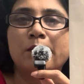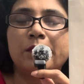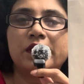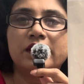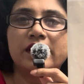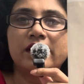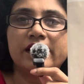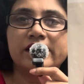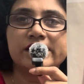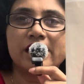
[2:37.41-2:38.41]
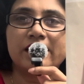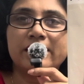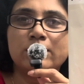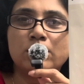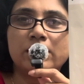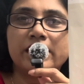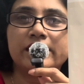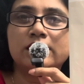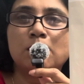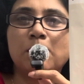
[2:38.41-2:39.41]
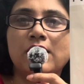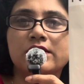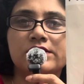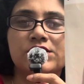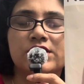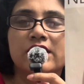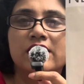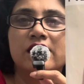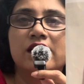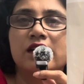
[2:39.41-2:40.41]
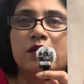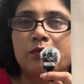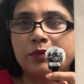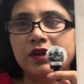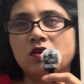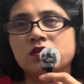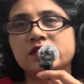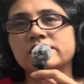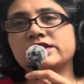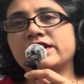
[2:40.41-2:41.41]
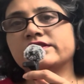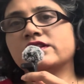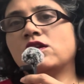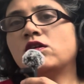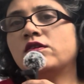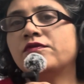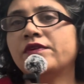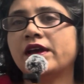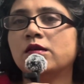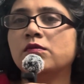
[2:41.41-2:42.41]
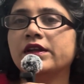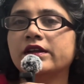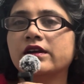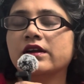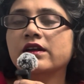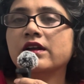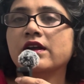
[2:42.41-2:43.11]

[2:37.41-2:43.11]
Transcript: but then I decided to take the plunge because it takes a lot of fabric.